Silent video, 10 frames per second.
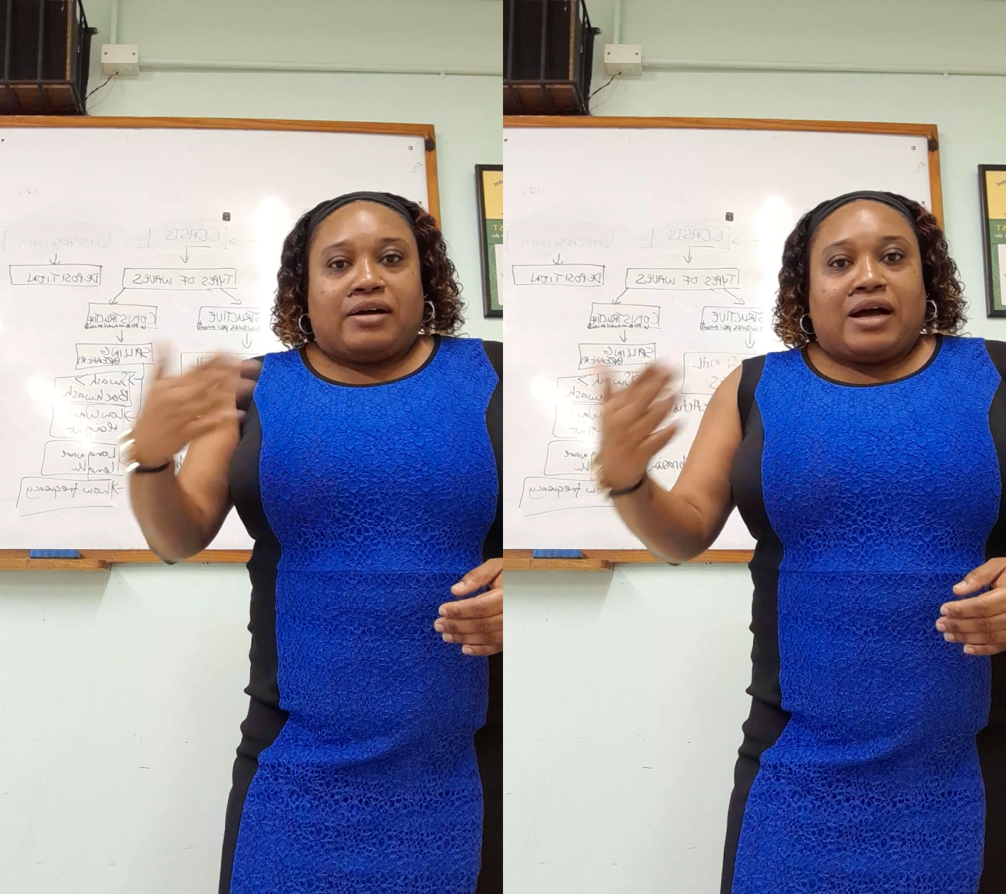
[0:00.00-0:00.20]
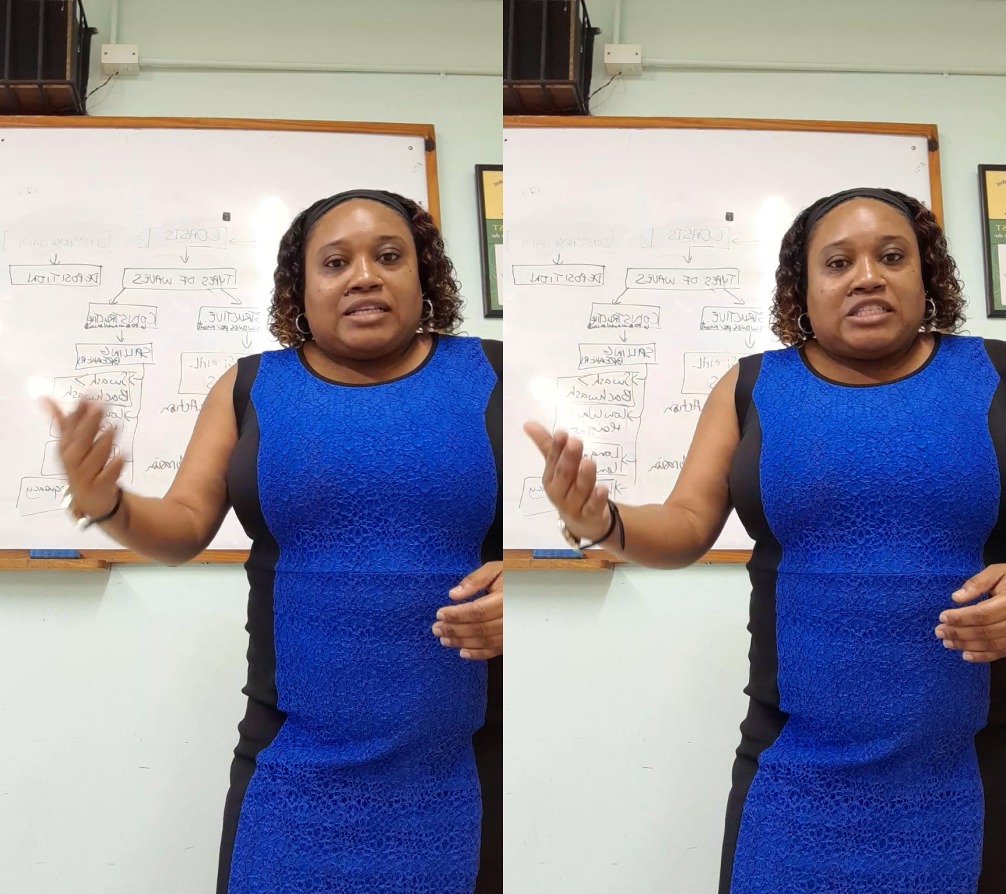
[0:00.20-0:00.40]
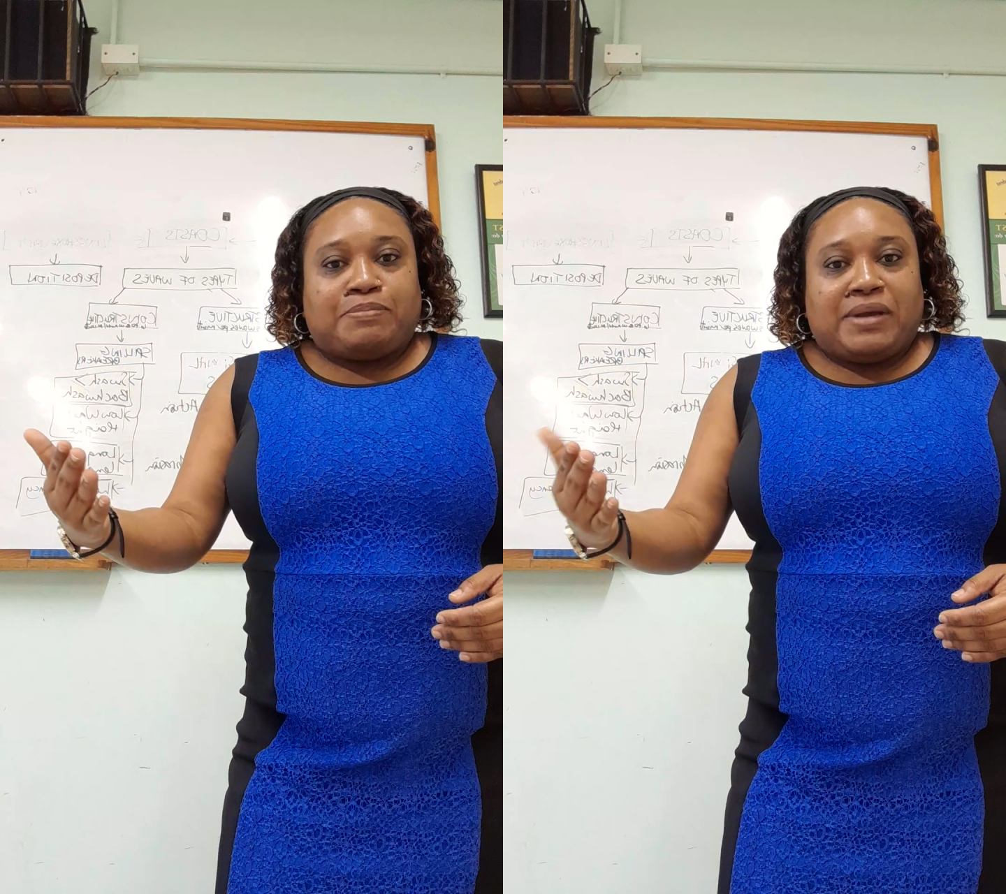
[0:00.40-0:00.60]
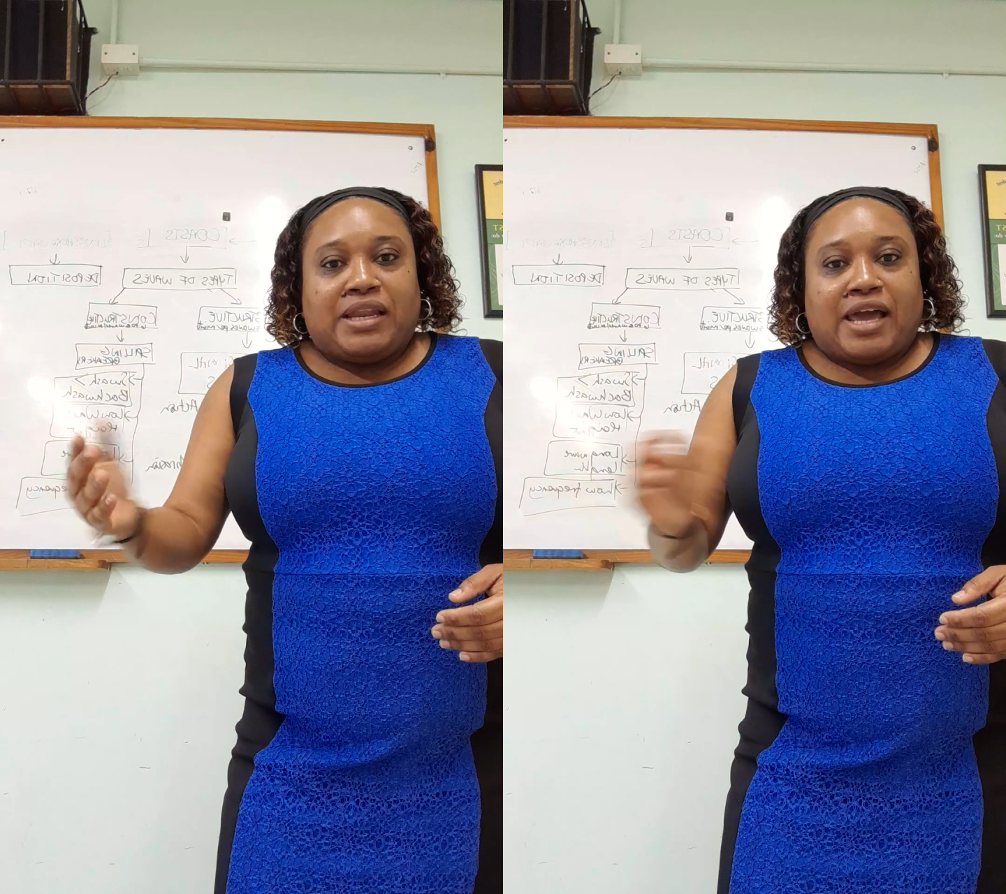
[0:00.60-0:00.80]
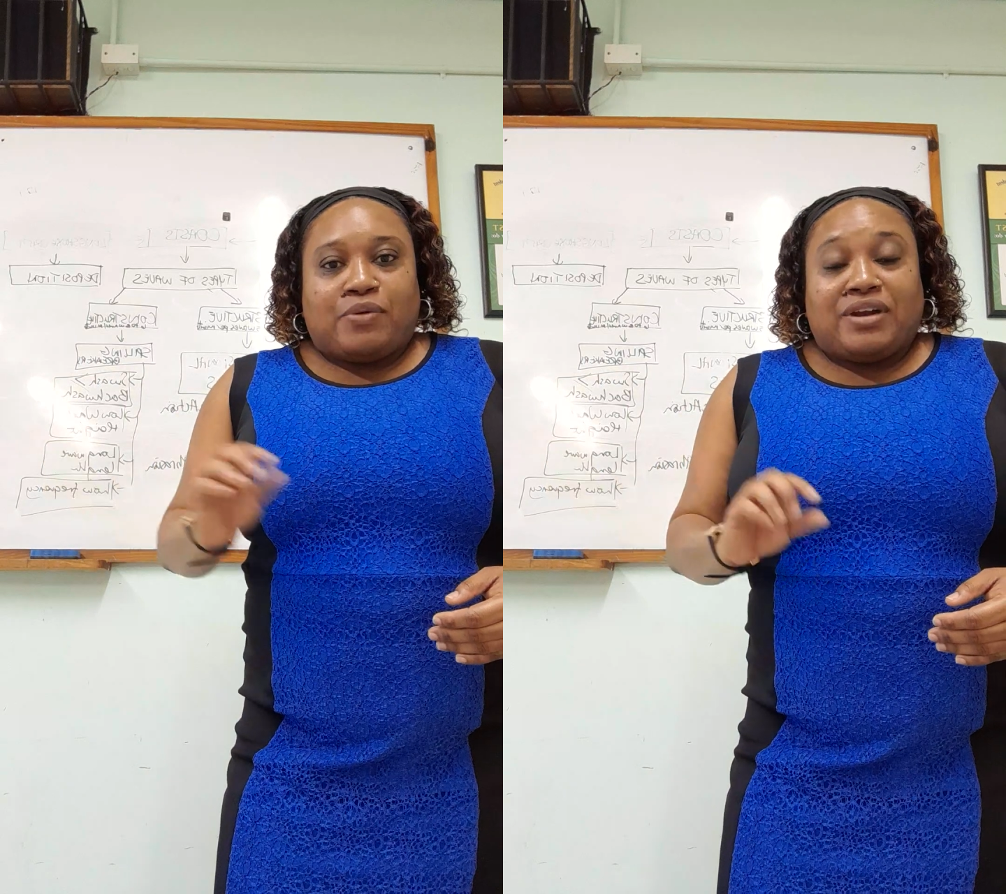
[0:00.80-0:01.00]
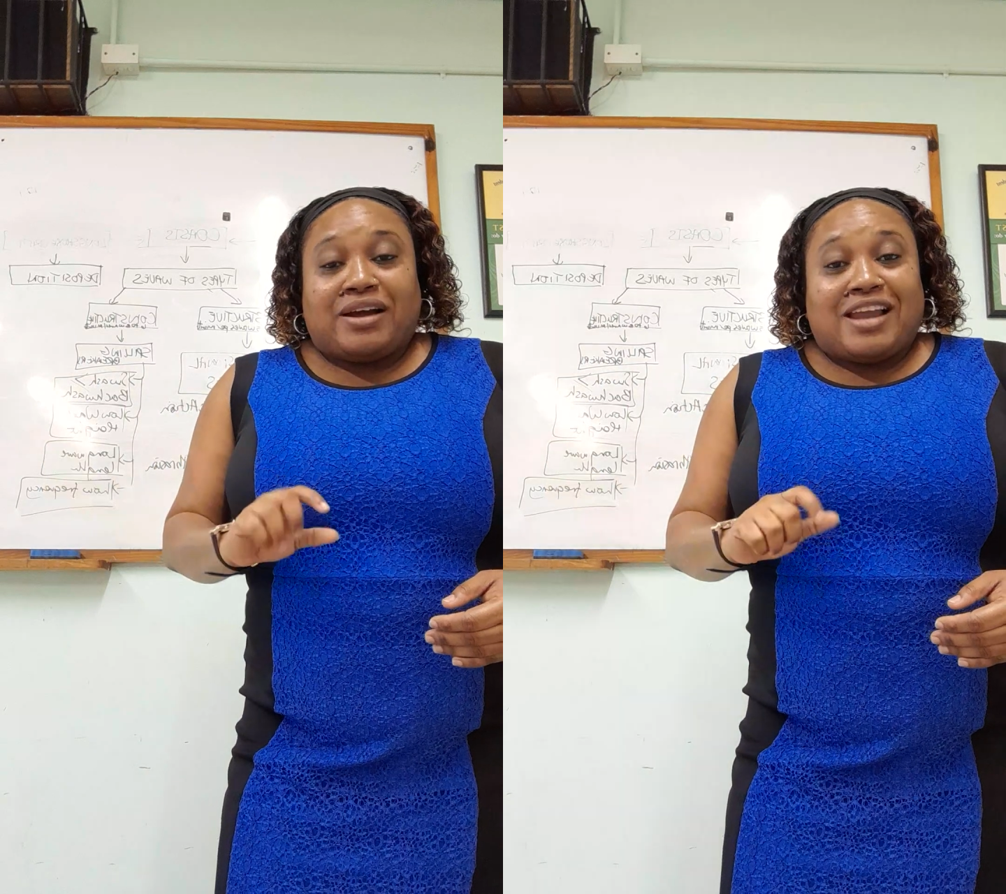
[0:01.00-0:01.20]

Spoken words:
a spill like when a